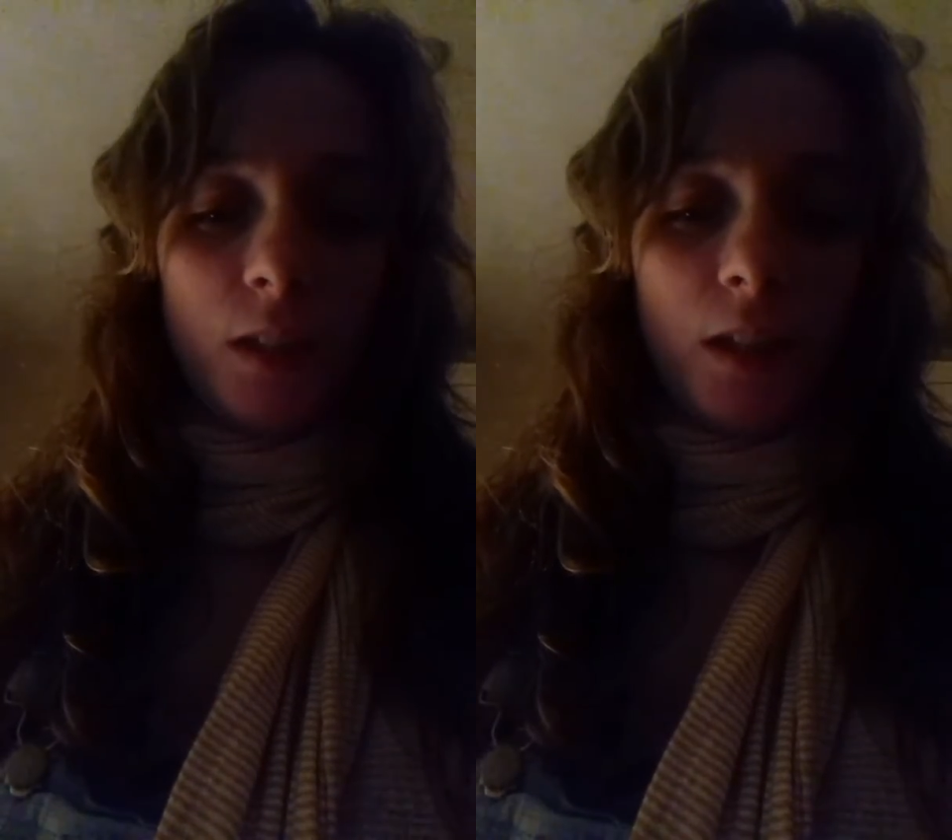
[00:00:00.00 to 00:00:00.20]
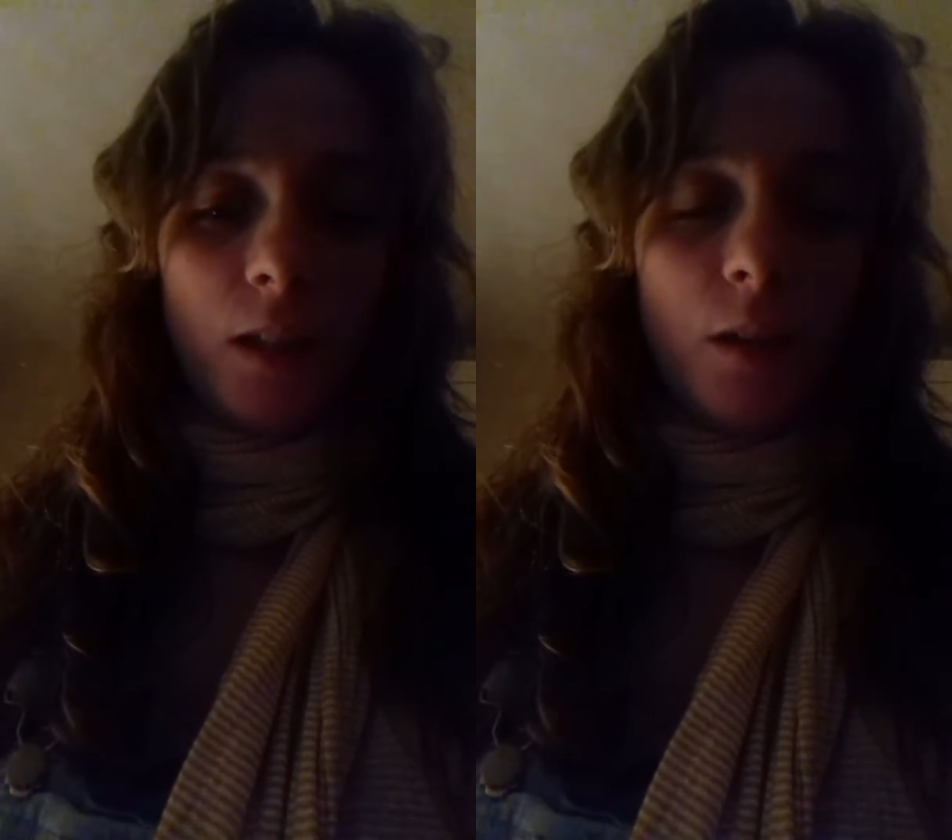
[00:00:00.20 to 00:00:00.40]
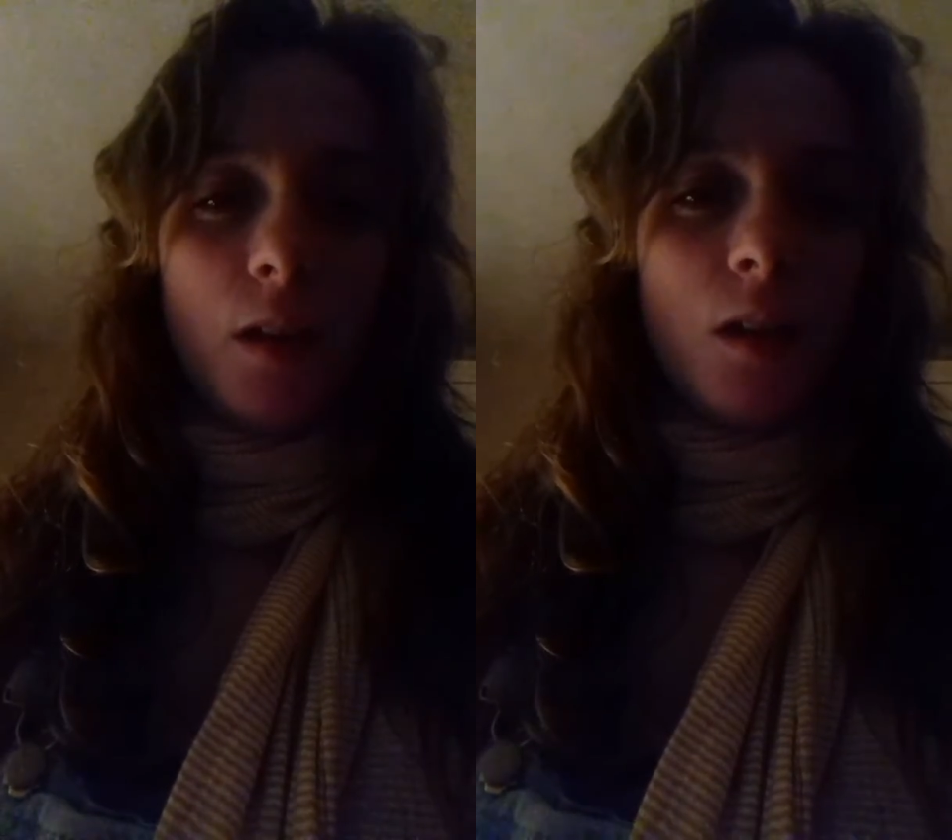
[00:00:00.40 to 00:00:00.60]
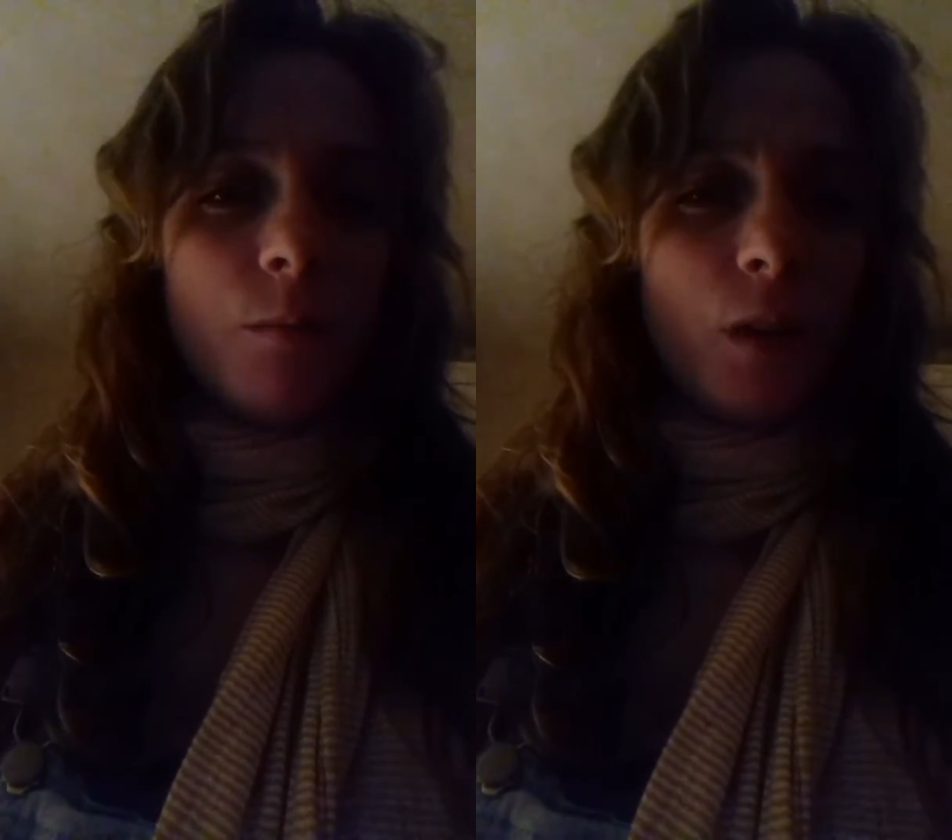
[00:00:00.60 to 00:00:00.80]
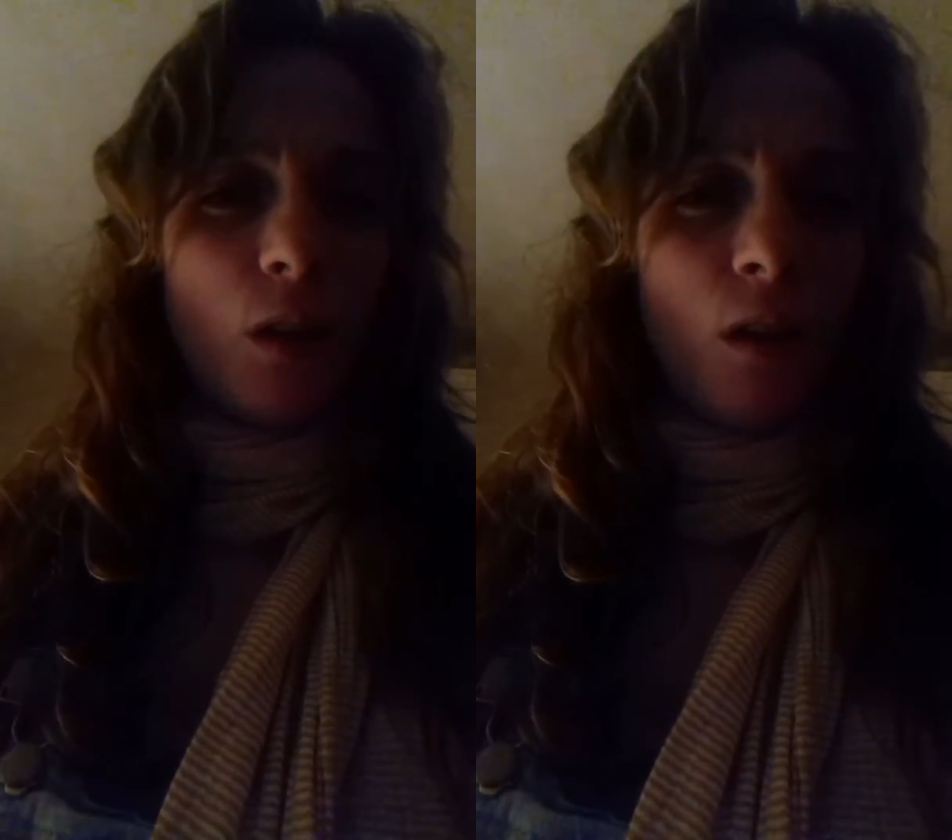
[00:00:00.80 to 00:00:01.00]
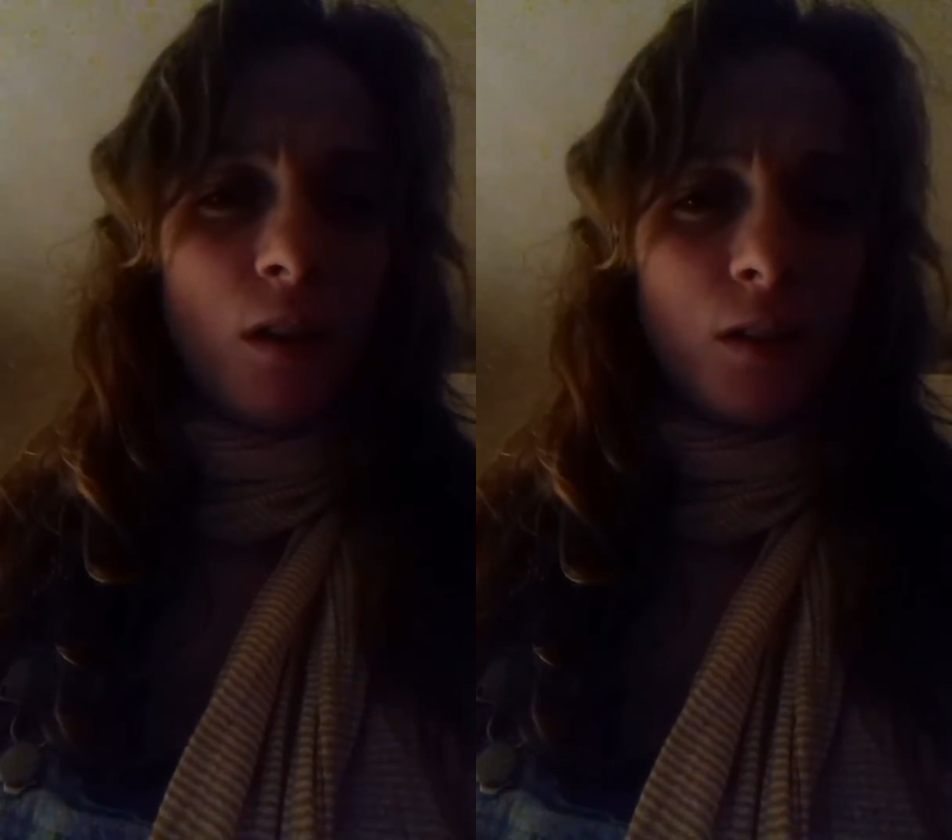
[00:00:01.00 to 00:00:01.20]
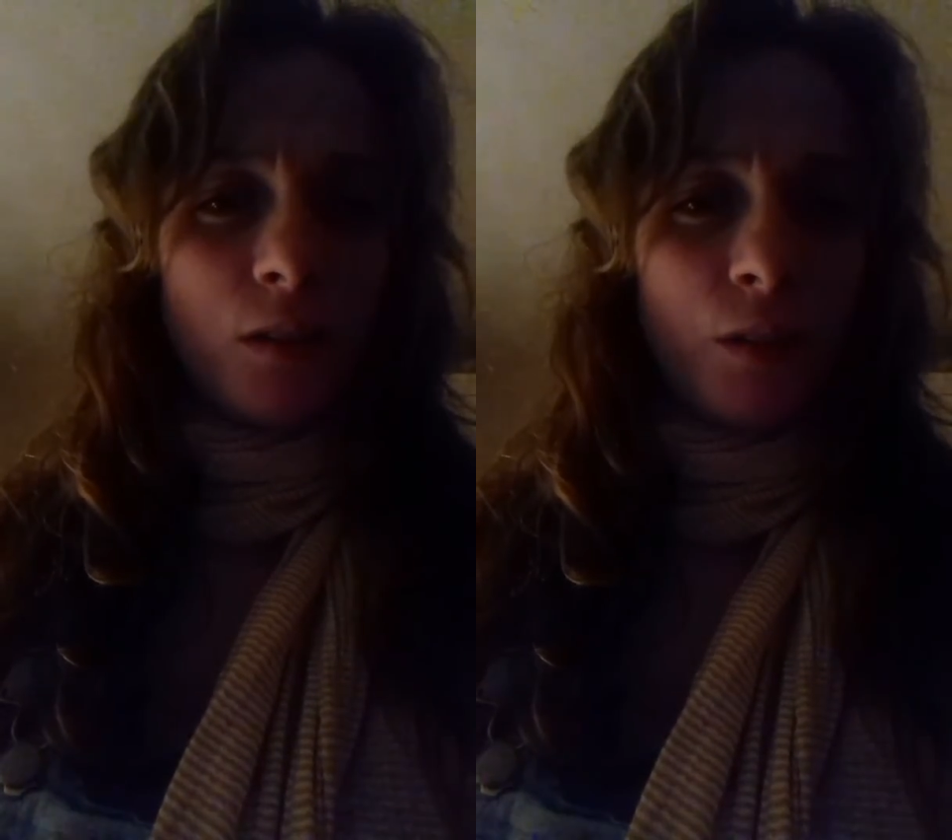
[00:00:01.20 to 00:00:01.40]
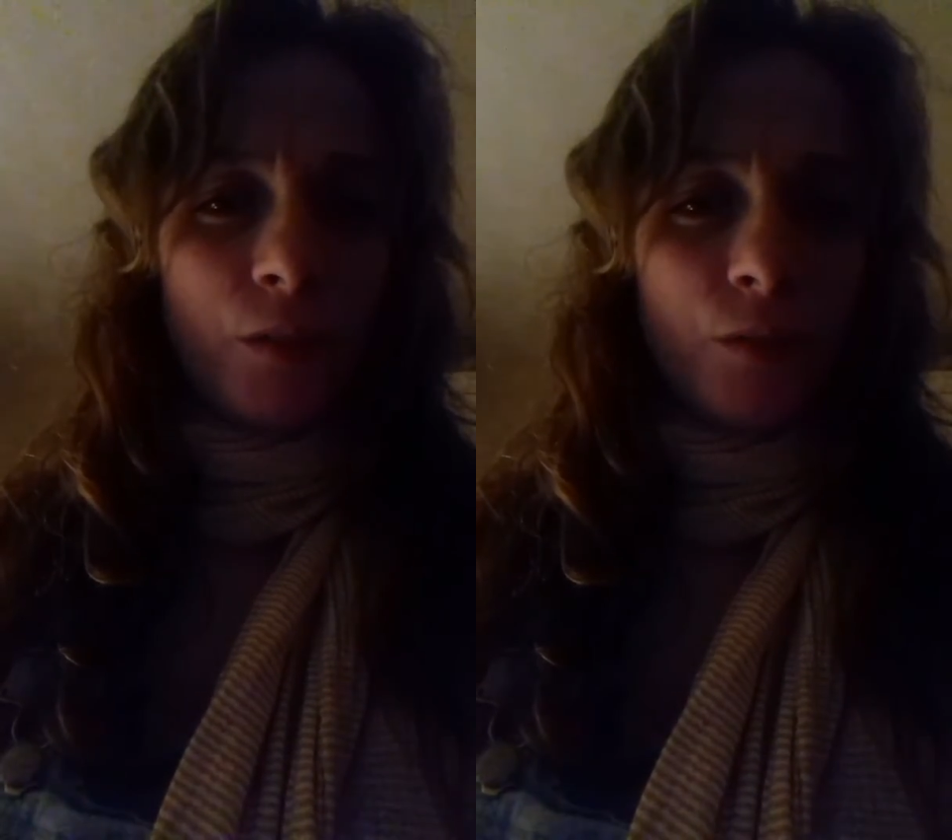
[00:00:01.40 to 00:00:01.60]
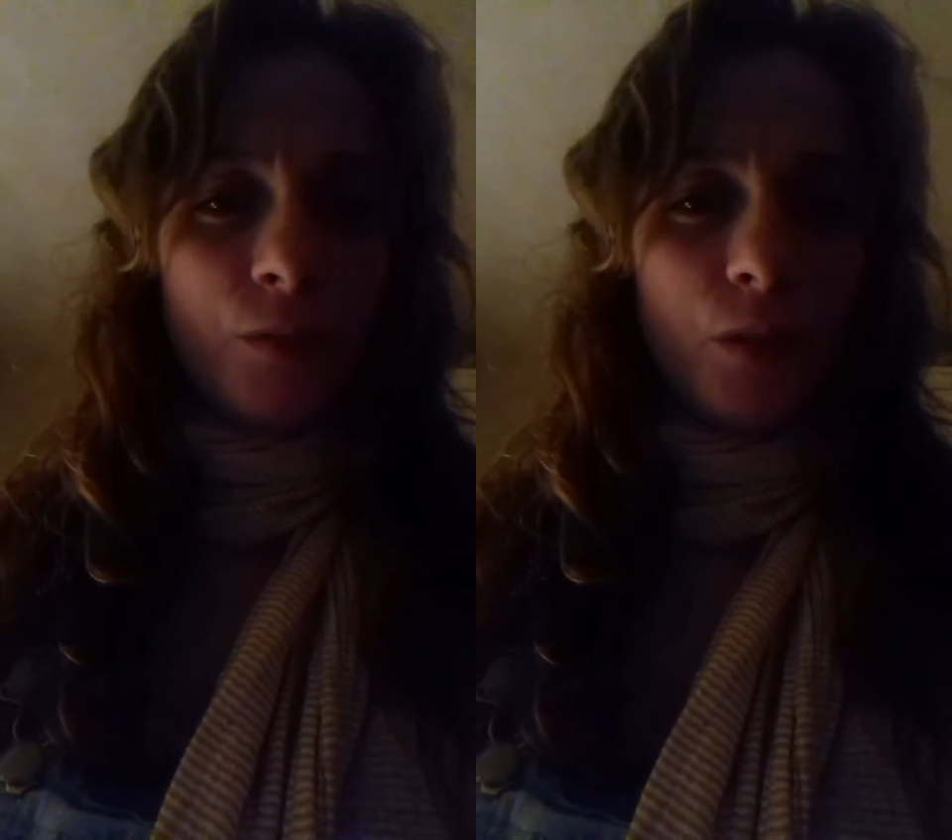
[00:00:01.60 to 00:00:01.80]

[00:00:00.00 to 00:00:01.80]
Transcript: in it, but God's love,